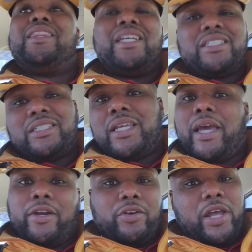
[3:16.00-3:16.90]
this is
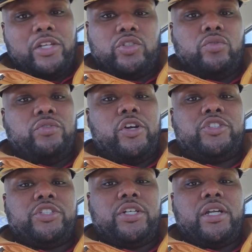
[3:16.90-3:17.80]
the international
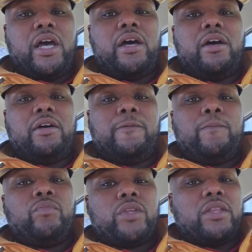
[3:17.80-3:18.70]
version of the
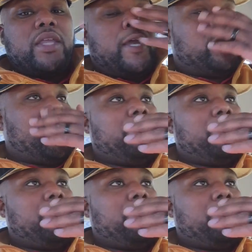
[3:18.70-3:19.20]
thing.